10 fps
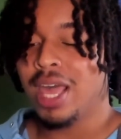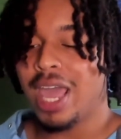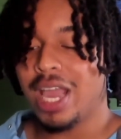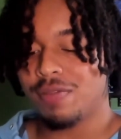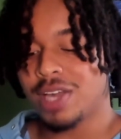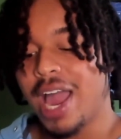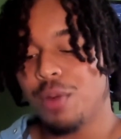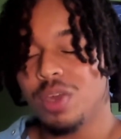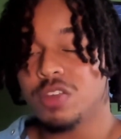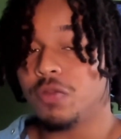And if
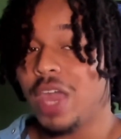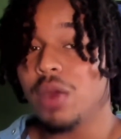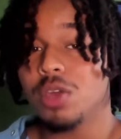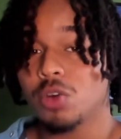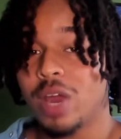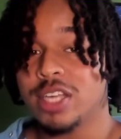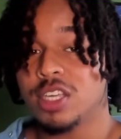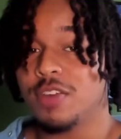Kyrie's very aggressive,